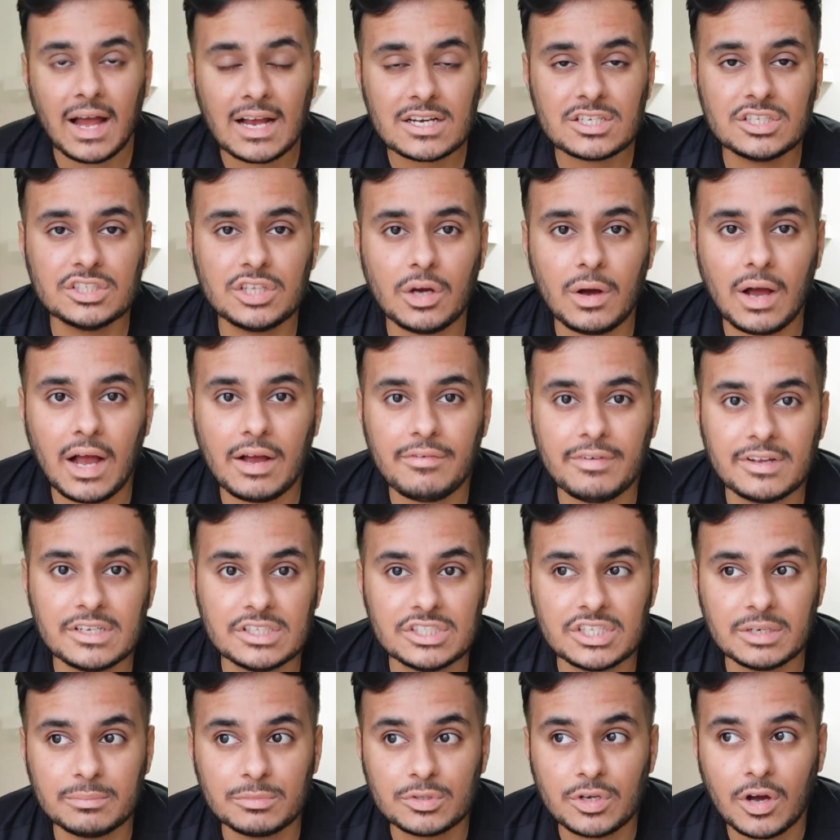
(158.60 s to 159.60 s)
I actually don't have a
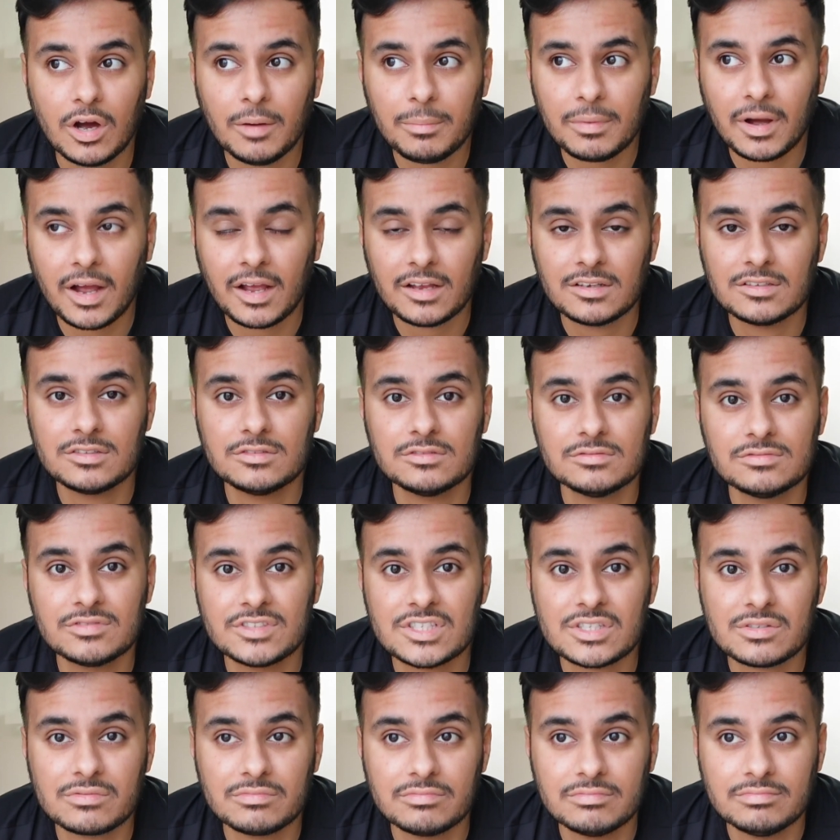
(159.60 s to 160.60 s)
gym top. I
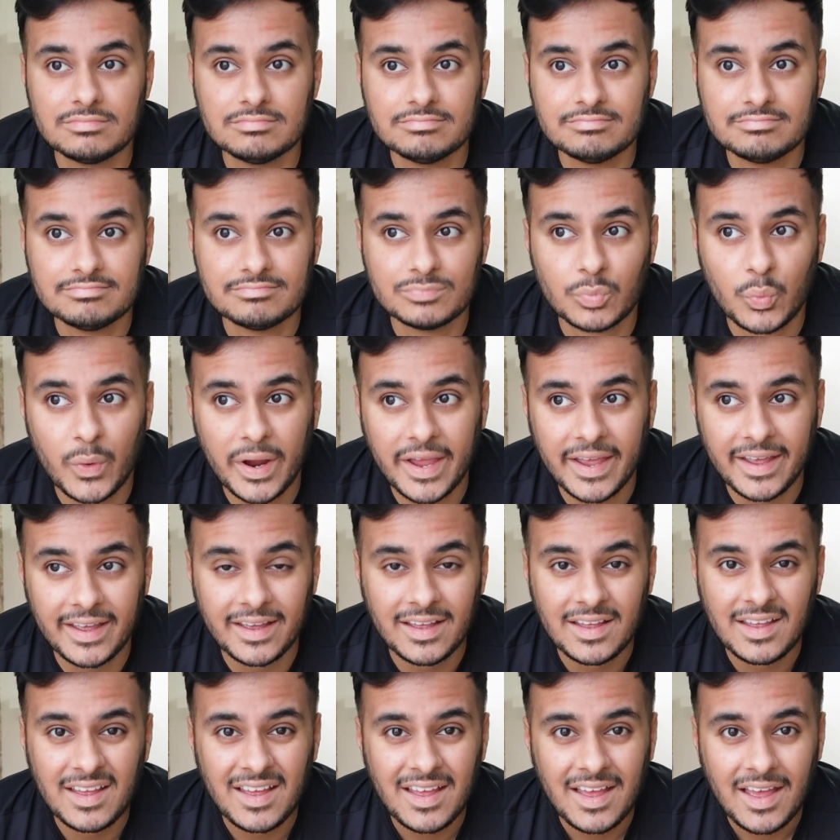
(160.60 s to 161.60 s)
just wear
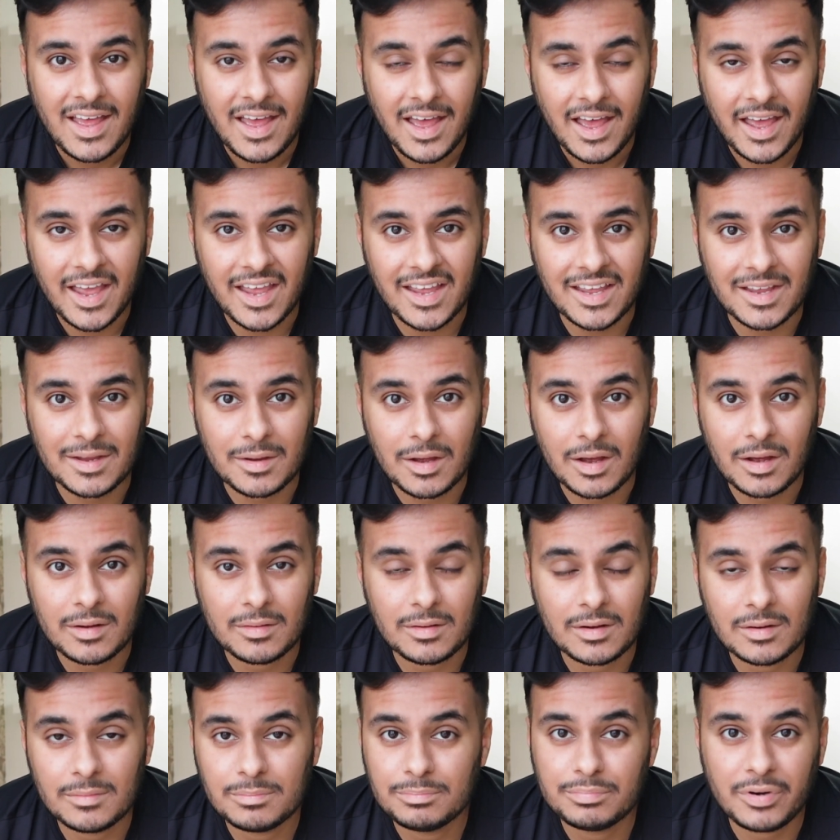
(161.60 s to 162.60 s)
a
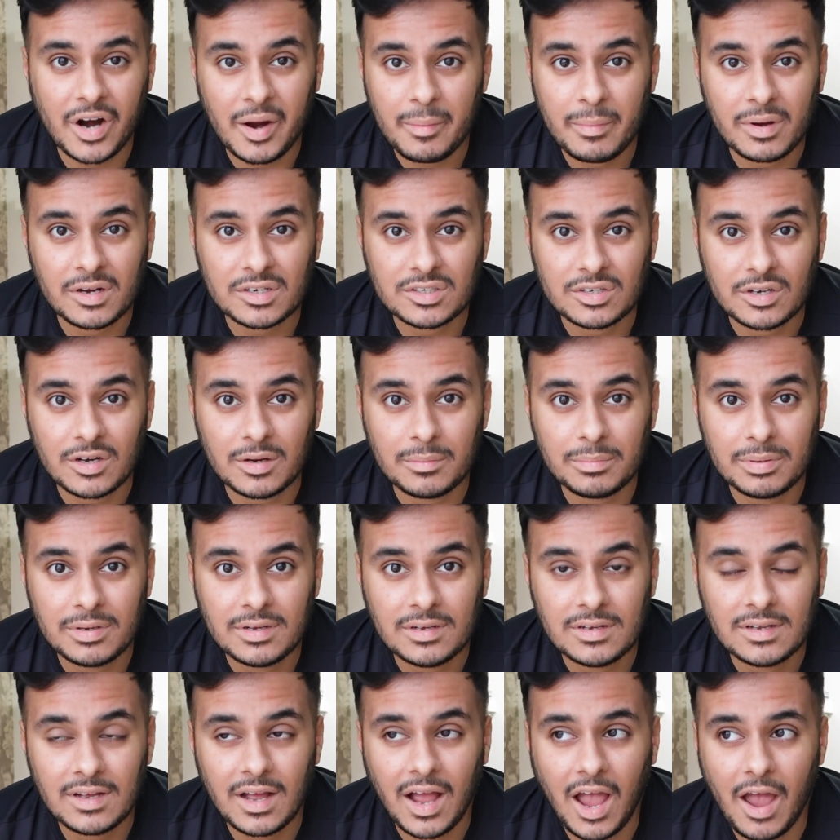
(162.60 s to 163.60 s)
Primark top,
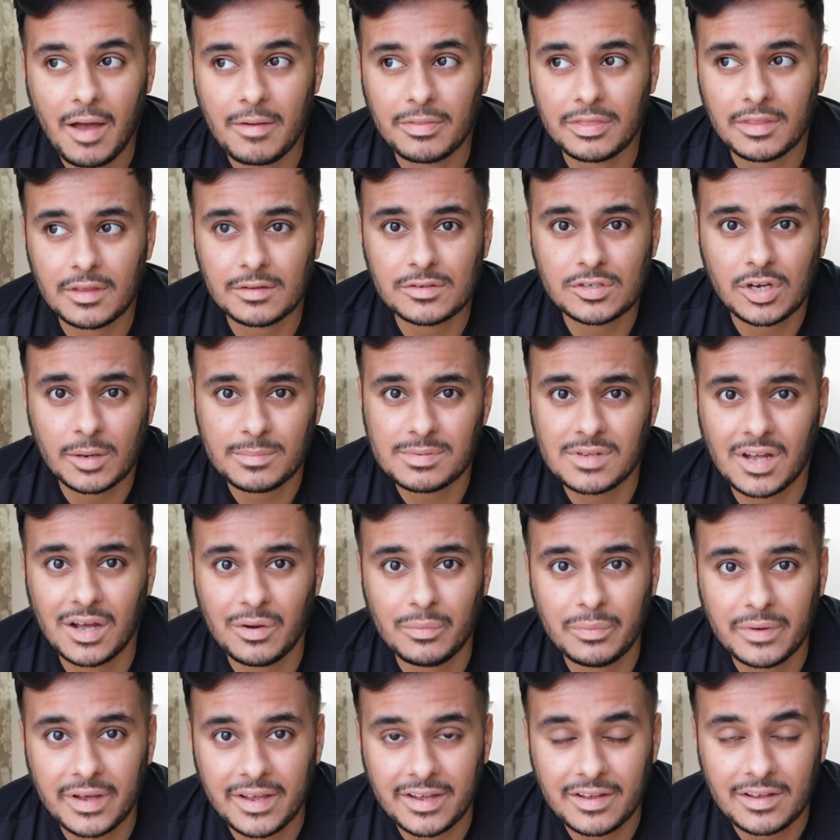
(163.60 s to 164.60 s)
and the tops I
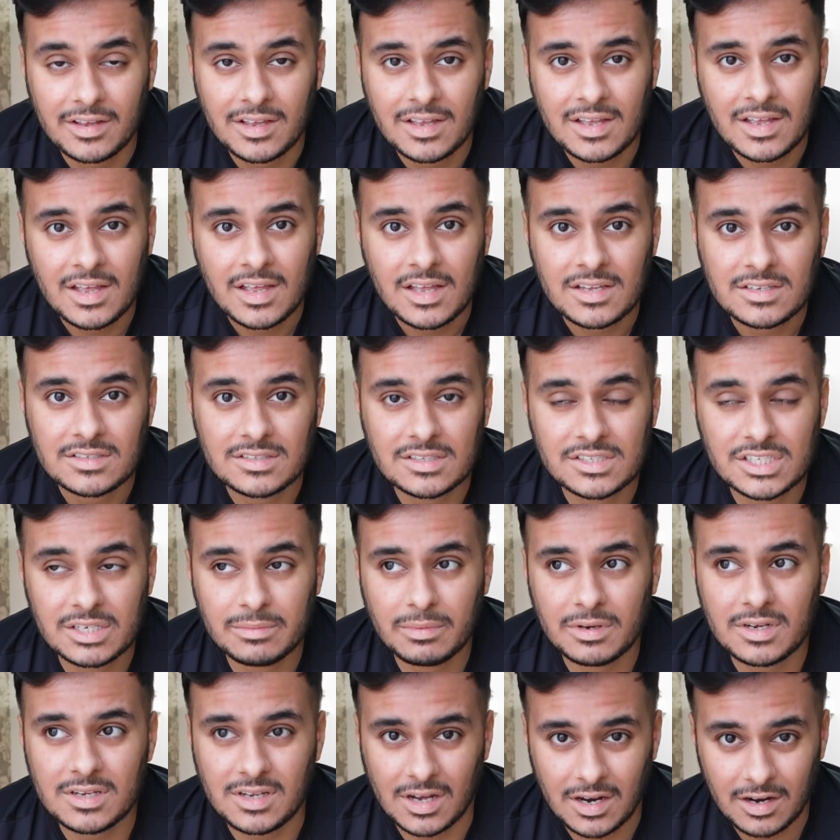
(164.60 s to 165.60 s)
wear to the
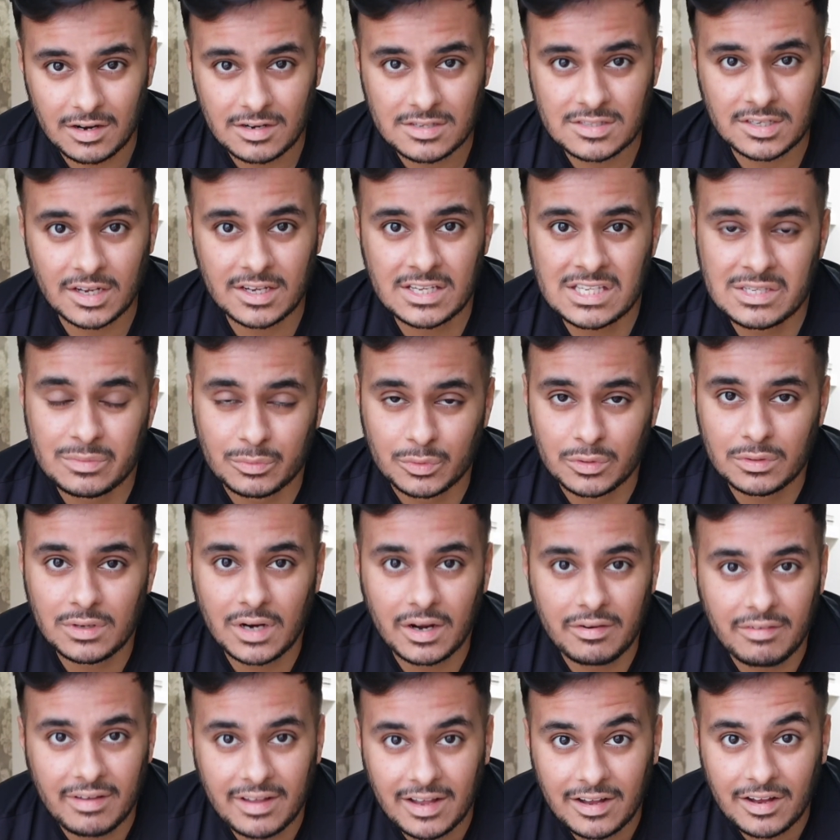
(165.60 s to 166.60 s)
gym are a size small,
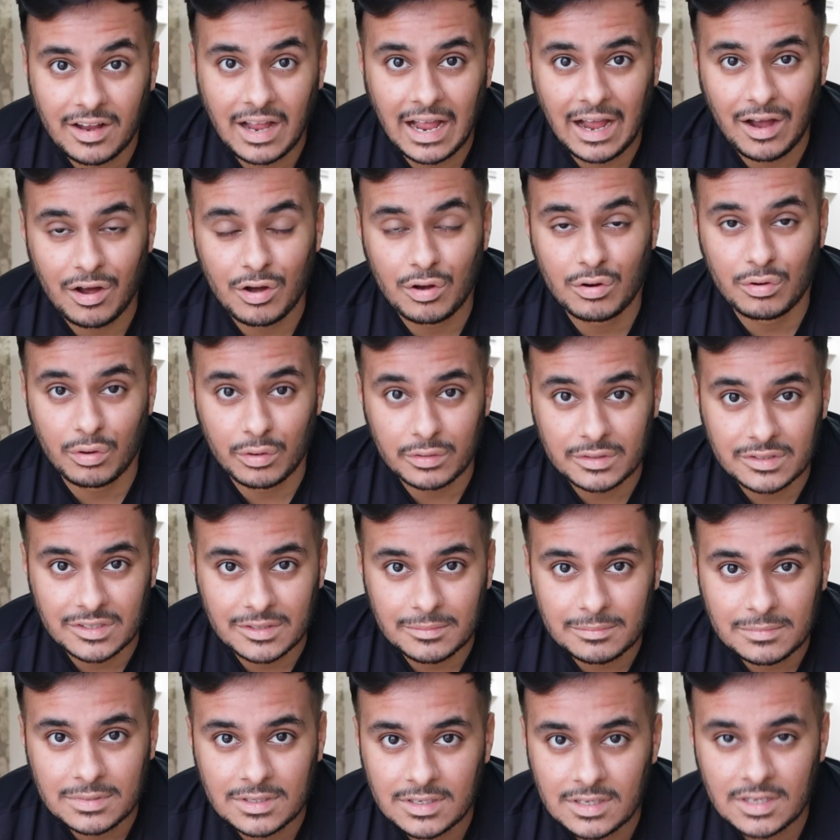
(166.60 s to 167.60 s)
and I've outgrown
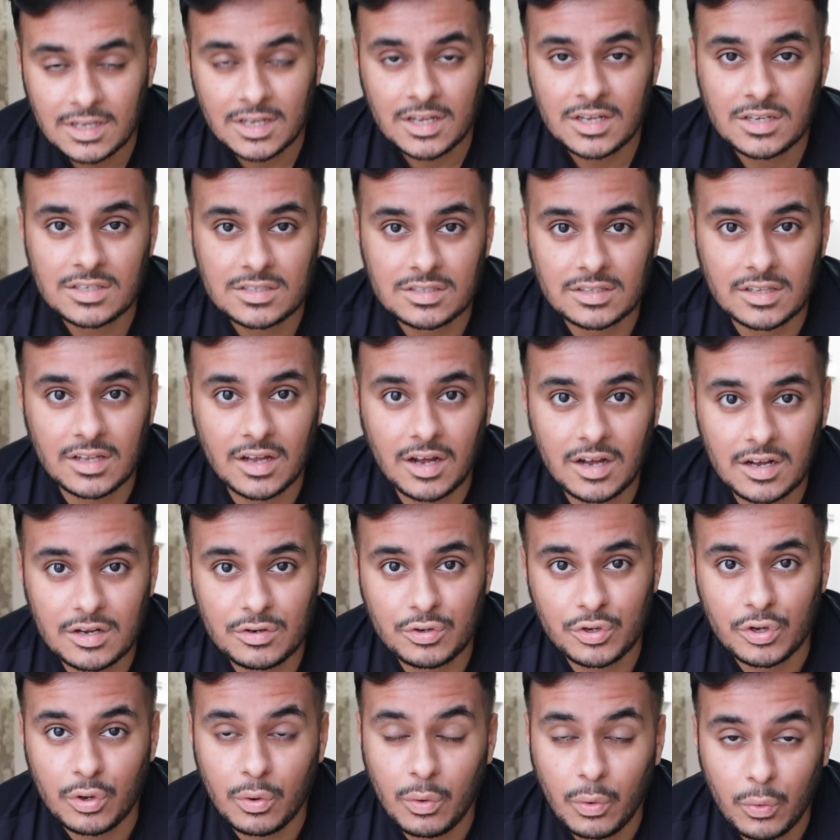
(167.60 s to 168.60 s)
them, so they are
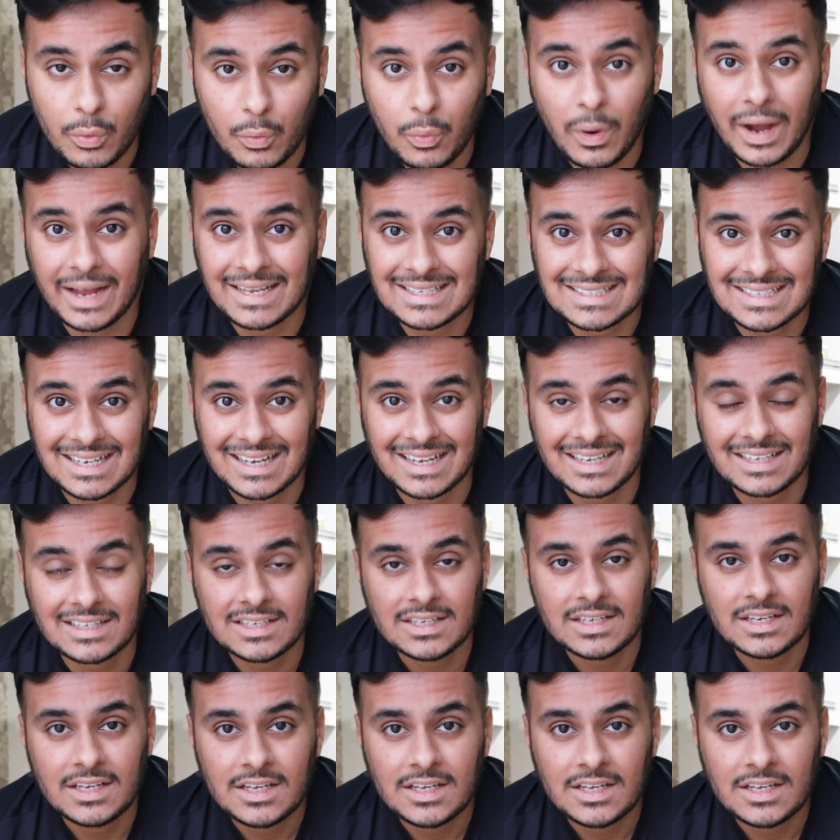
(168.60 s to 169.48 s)
quite tight.